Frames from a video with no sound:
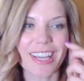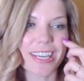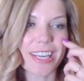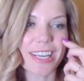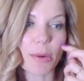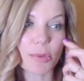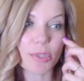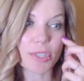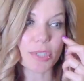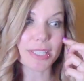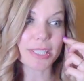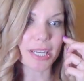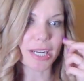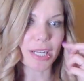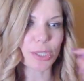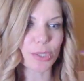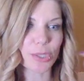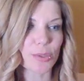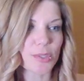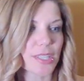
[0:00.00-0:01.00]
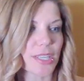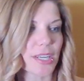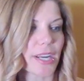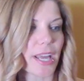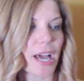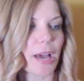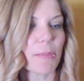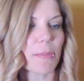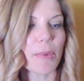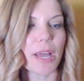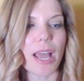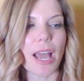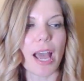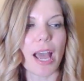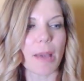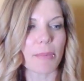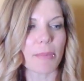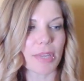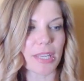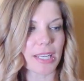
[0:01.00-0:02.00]
Now we're just gonna loosen it up.
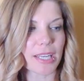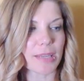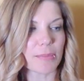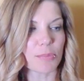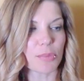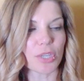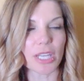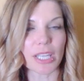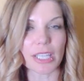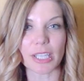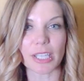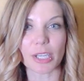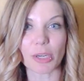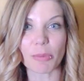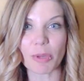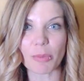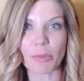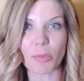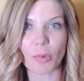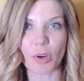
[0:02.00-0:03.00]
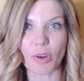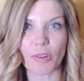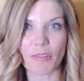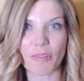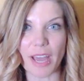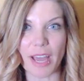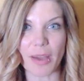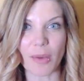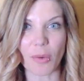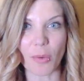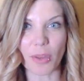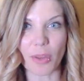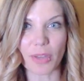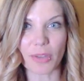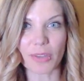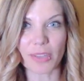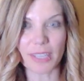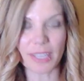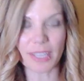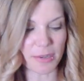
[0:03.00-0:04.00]
I'm gonna put a little bit more of that
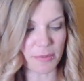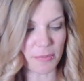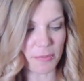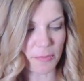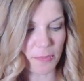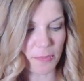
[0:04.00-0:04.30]
oil in.